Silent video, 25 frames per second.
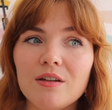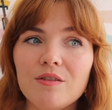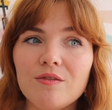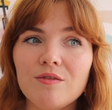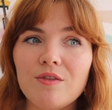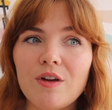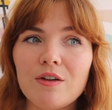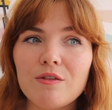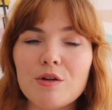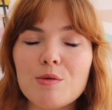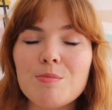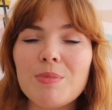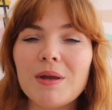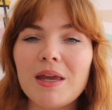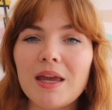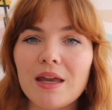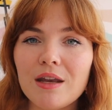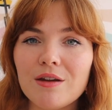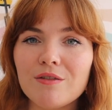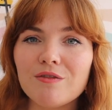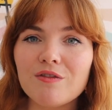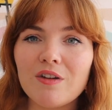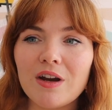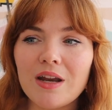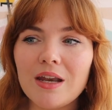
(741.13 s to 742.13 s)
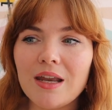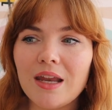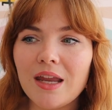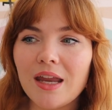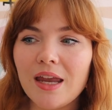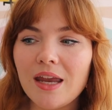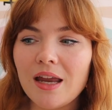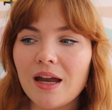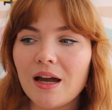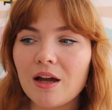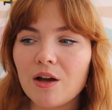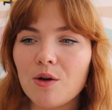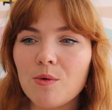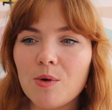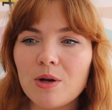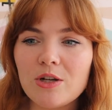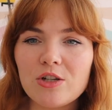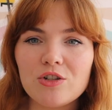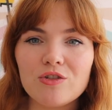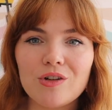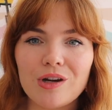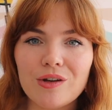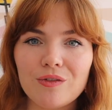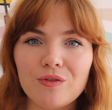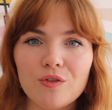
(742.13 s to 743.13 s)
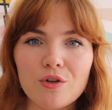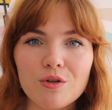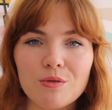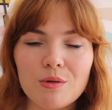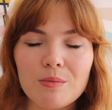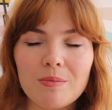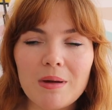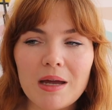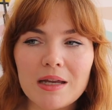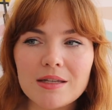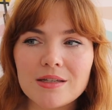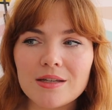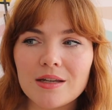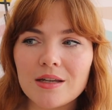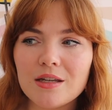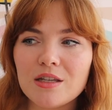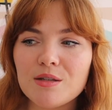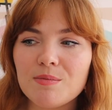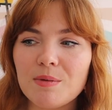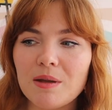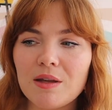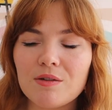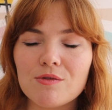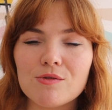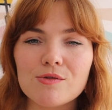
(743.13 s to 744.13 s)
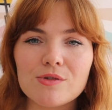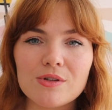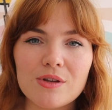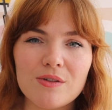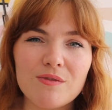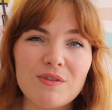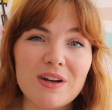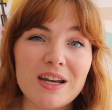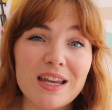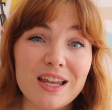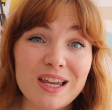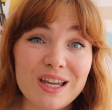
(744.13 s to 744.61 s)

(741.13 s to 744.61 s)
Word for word: very beginner friendly and quite straightforward patterns, but they're also really